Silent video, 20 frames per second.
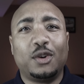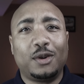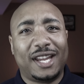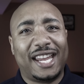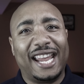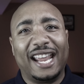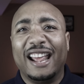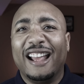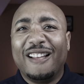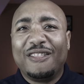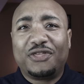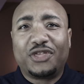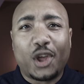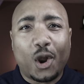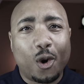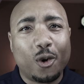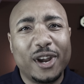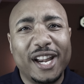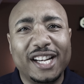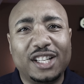to get
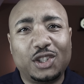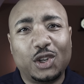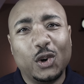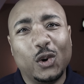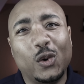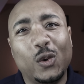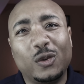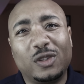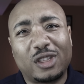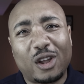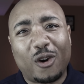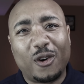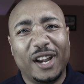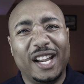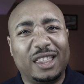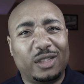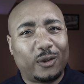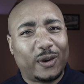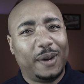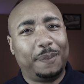32,
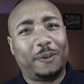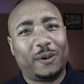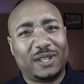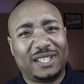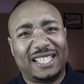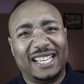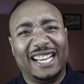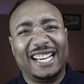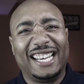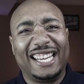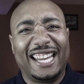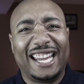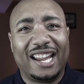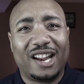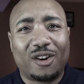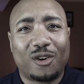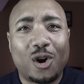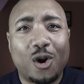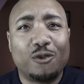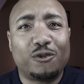33%
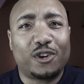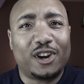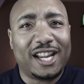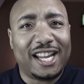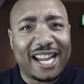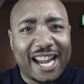year over